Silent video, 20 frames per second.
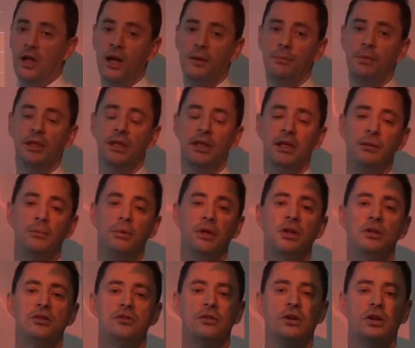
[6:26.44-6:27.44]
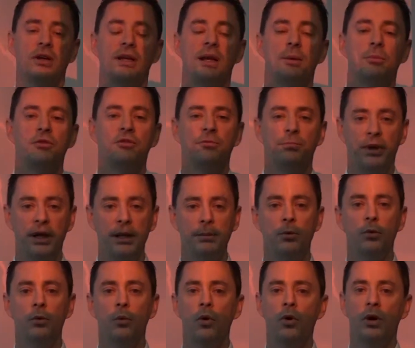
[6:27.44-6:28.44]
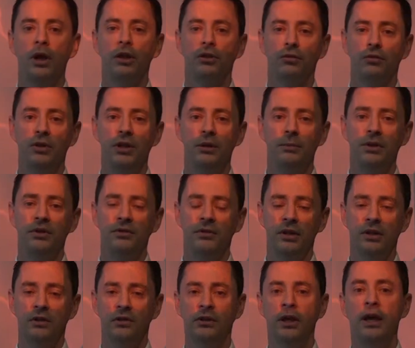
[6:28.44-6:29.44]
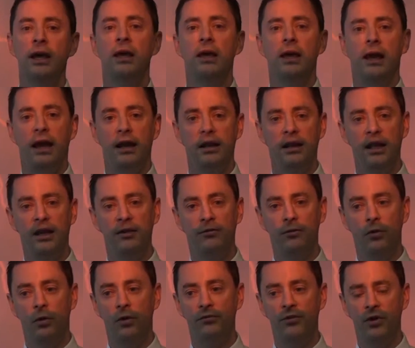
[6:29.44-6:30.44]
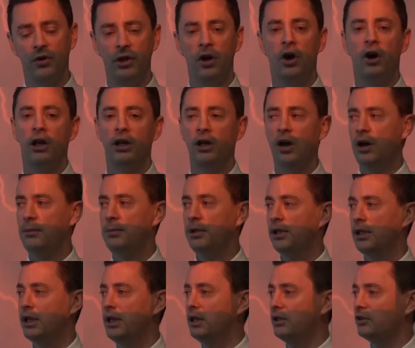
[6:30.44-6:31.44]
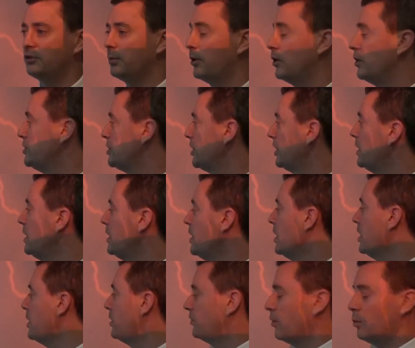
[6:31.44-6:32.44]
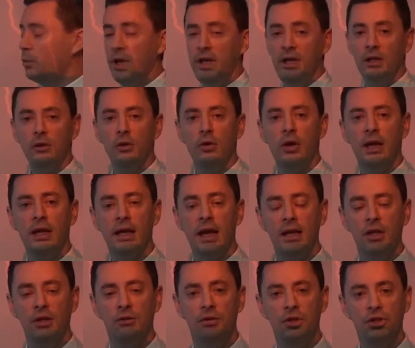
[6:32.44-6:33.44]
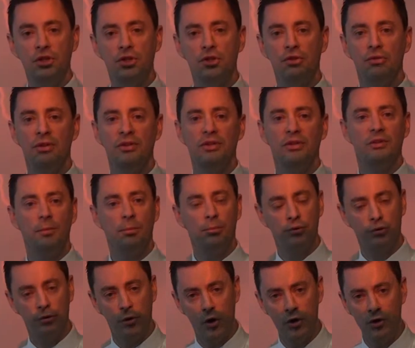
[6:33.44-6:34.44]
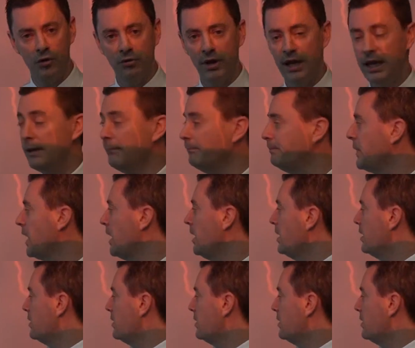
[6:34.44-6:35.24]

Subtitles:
liability, because you've got a number of people walking through your business and therefore very high liability exposure. So when you're looking at your insurance as a program,